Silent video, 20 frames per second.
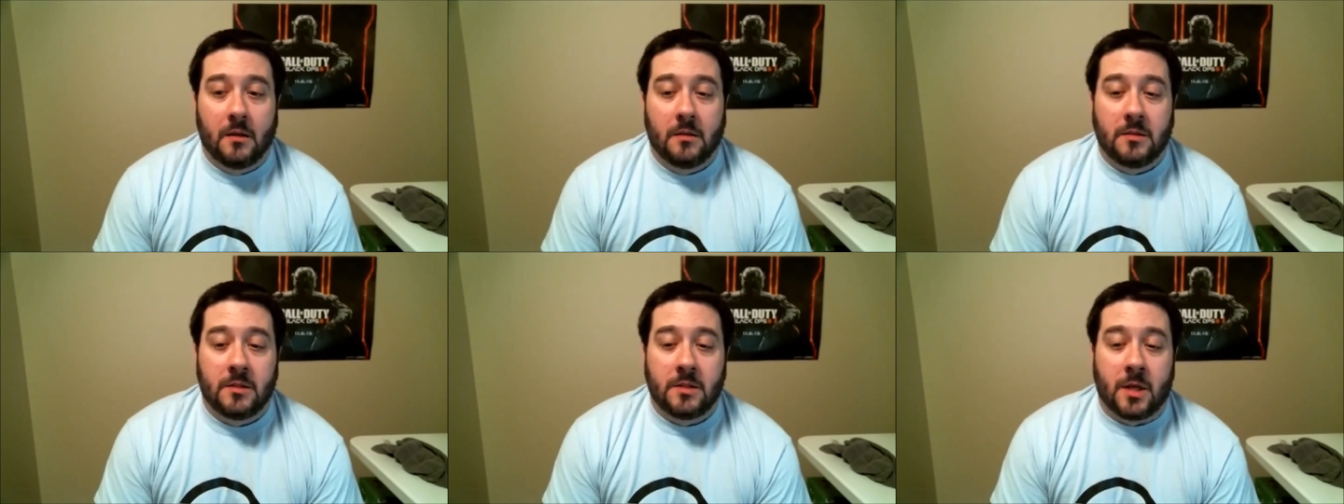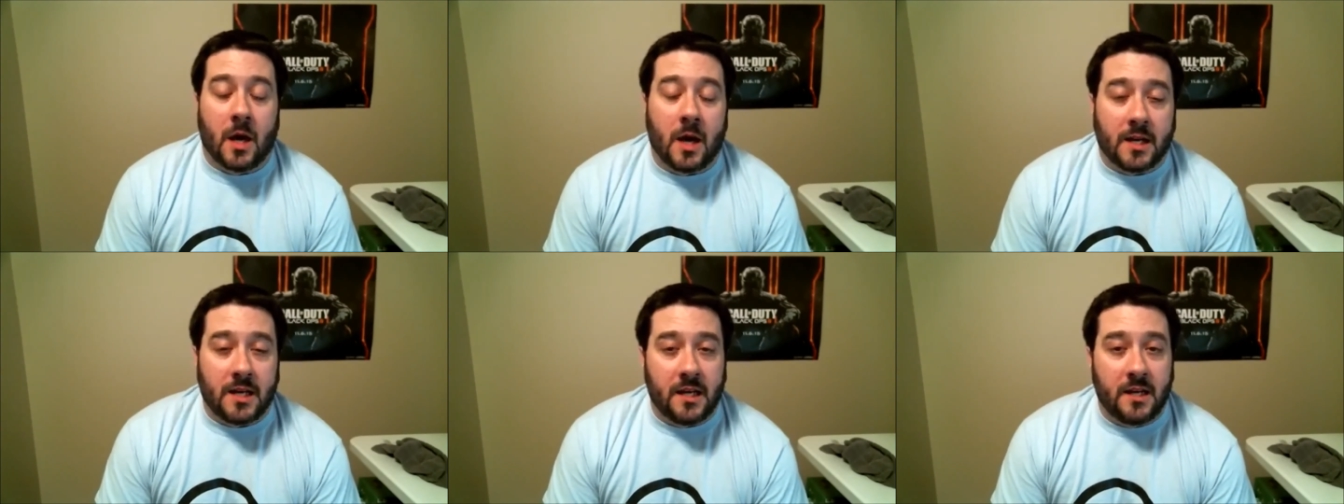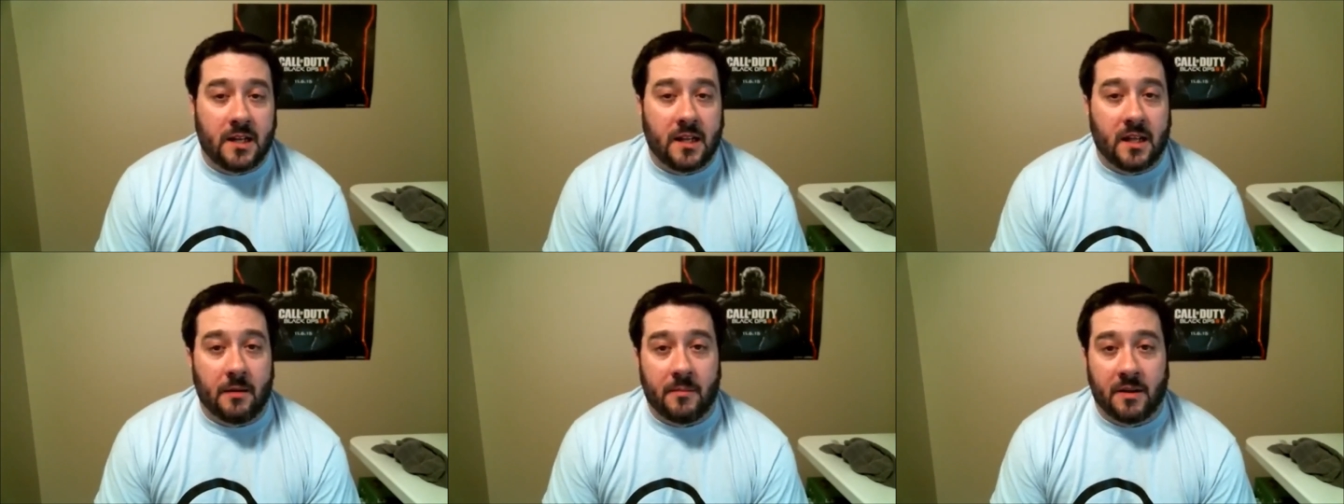talking
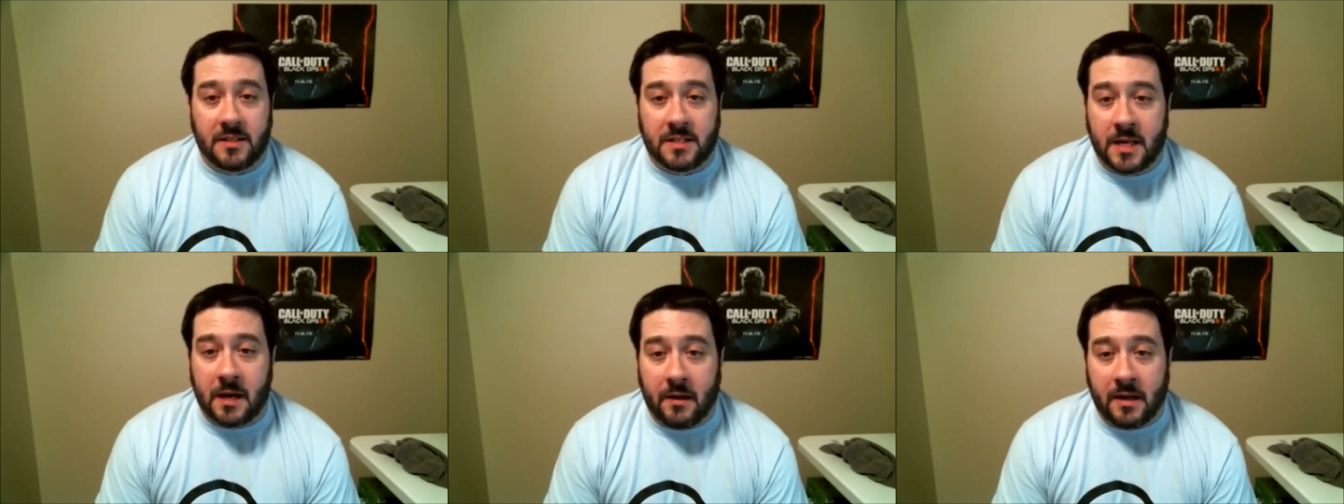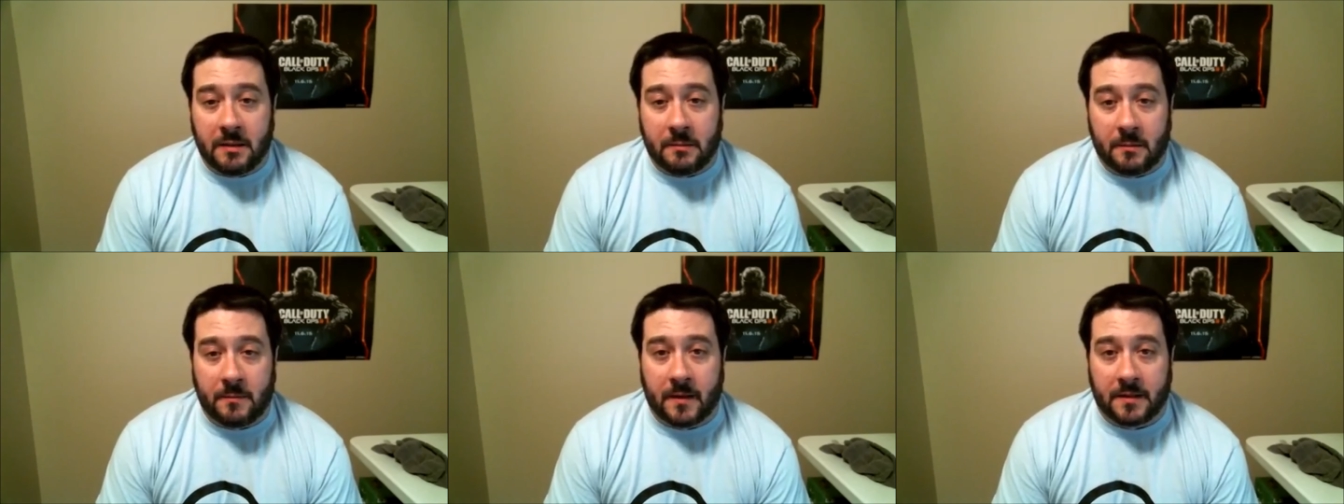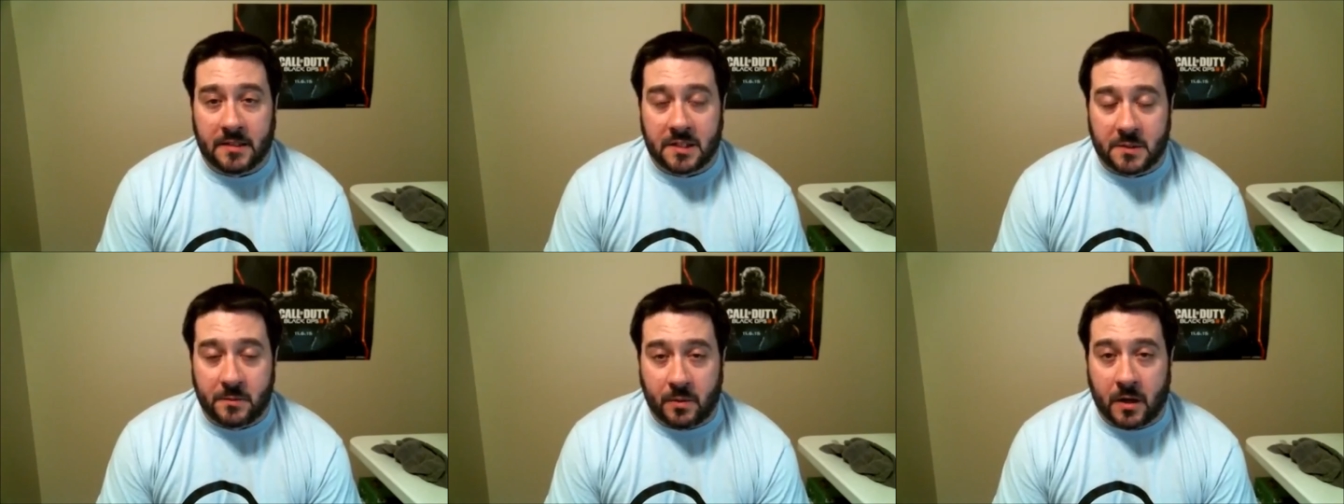to them and telling them
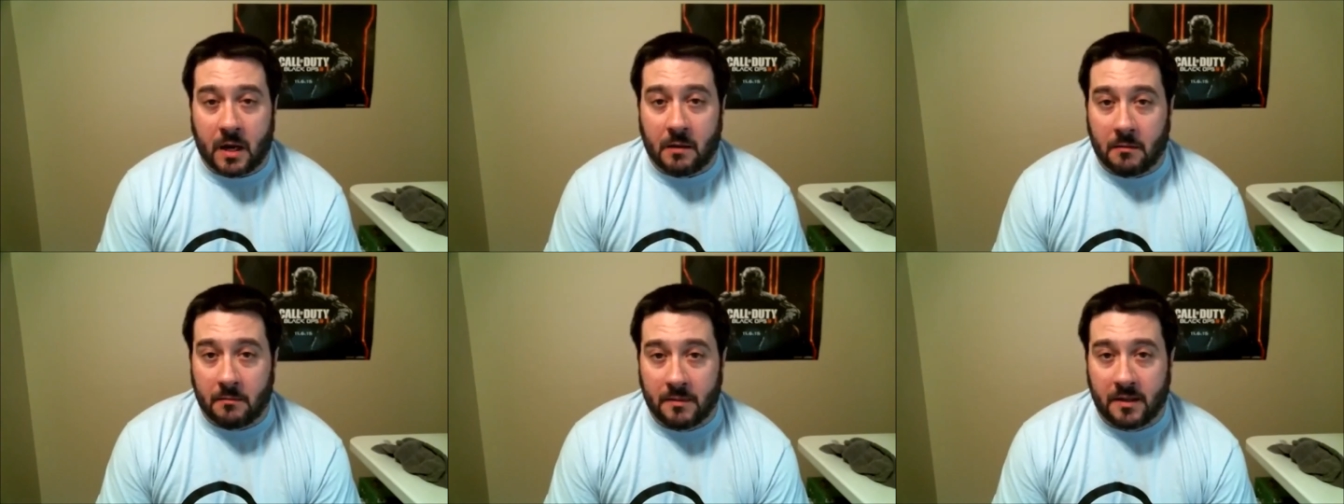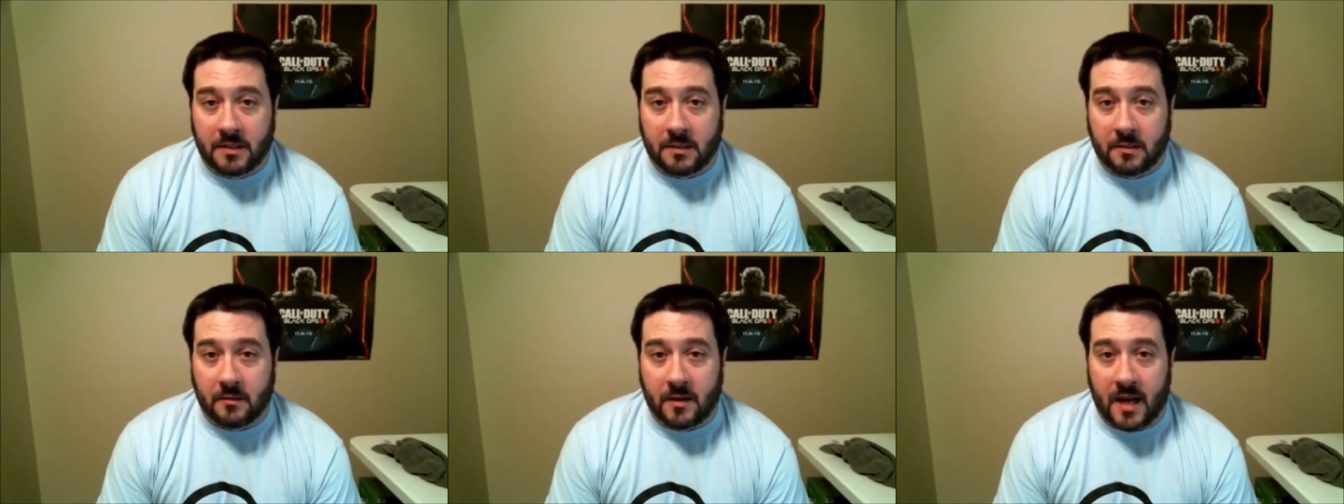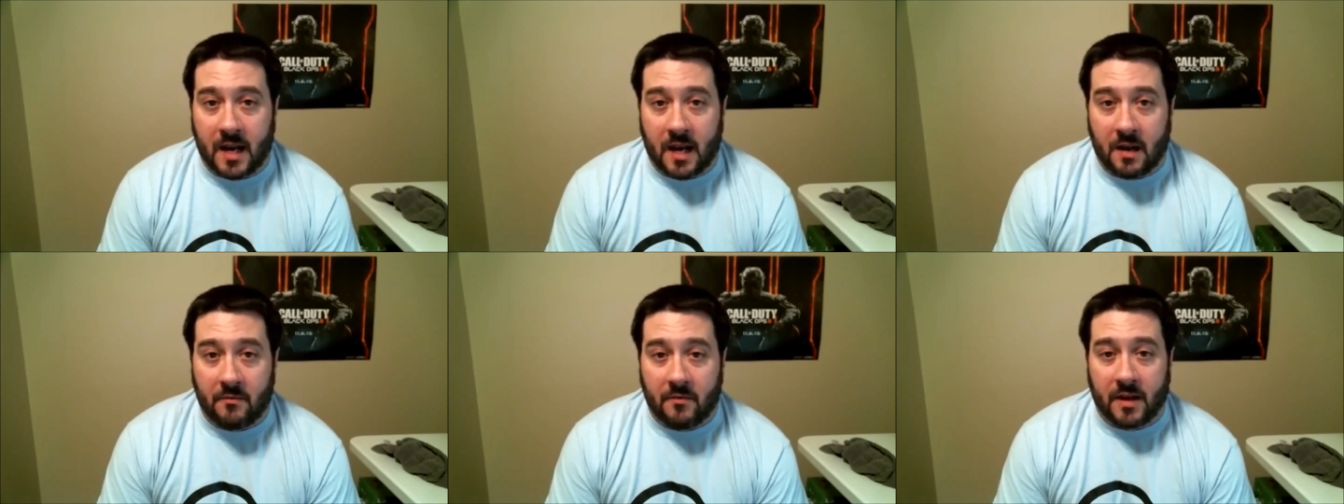about this problem that they're
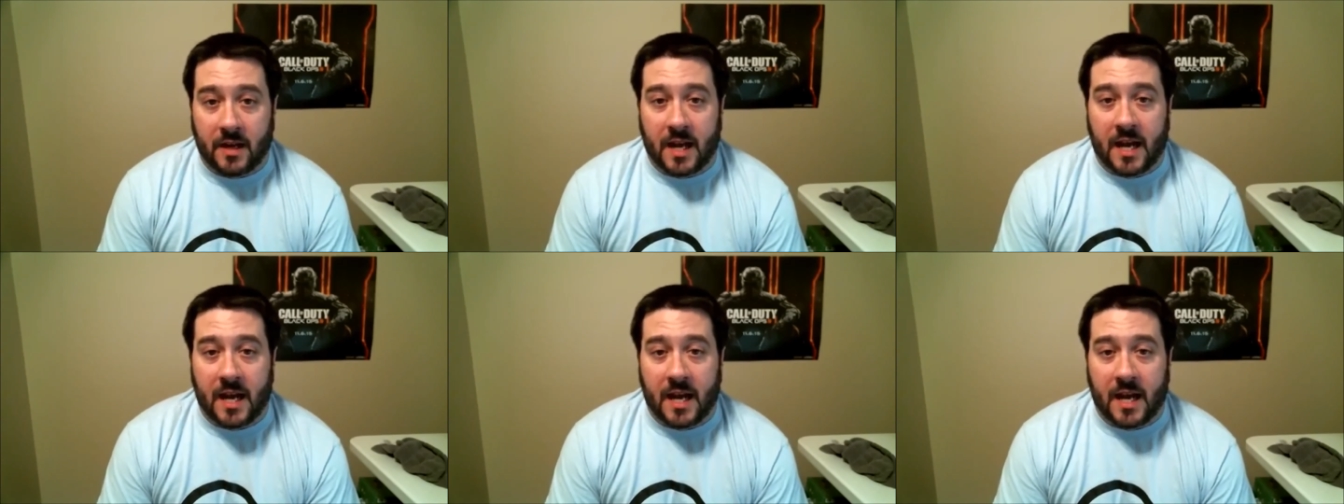having